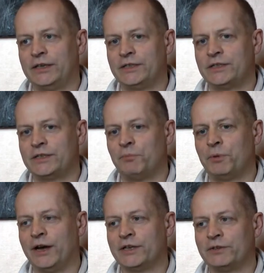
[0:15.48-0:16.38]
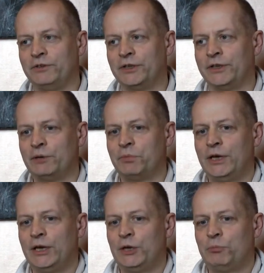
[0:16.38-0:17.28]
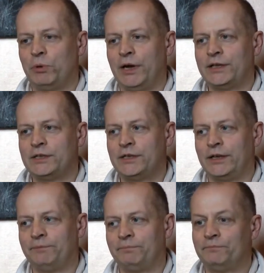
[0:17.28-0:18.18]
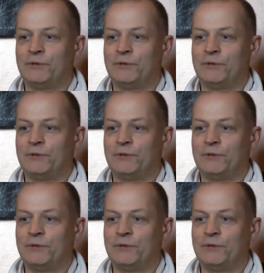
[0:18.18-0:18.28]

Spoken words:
some parts of Europe. But I